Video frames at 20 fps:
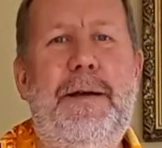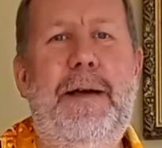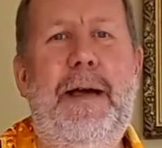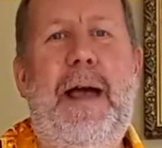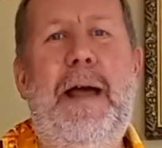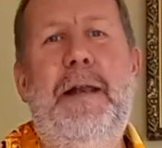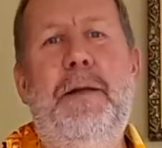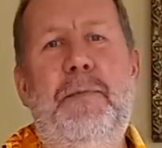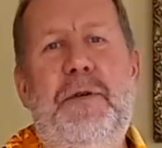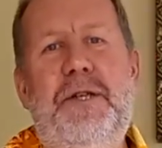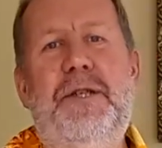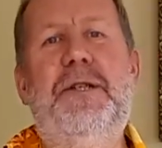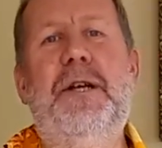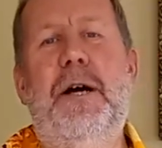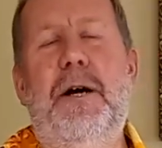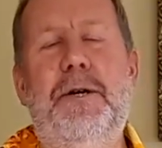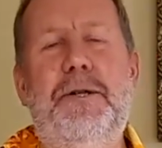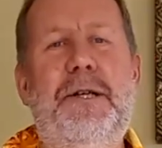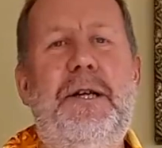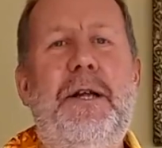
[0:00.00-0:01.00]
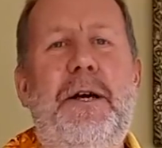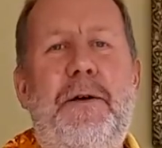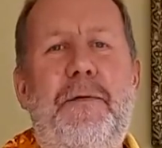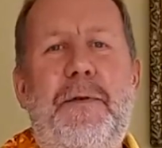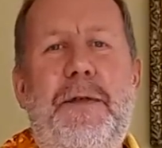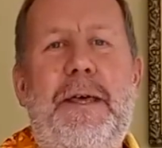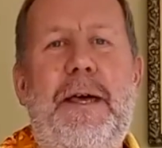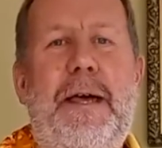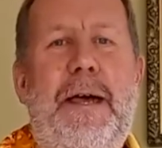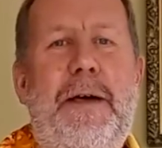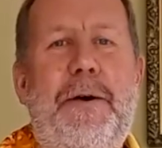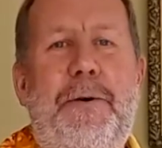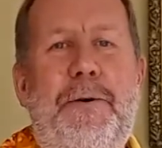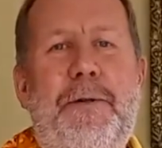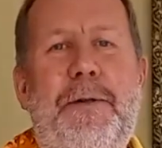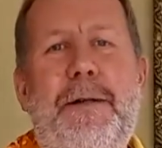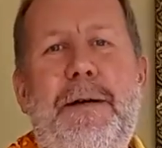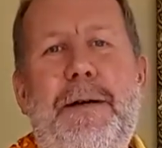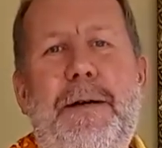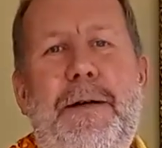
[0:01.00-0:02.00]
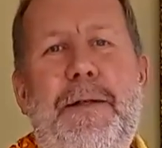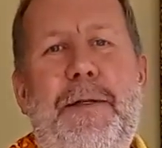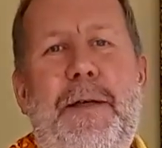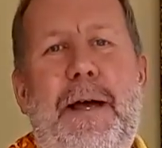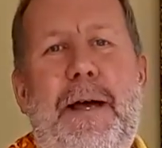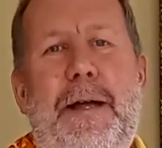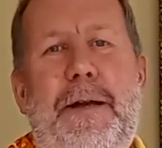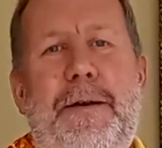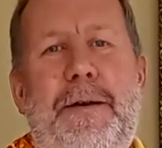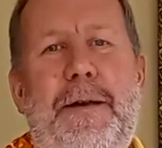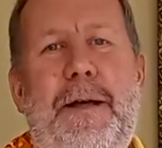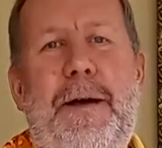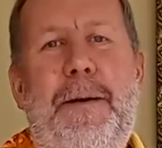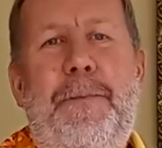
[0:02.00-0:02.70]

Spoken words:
enemy's charging over the hill. Then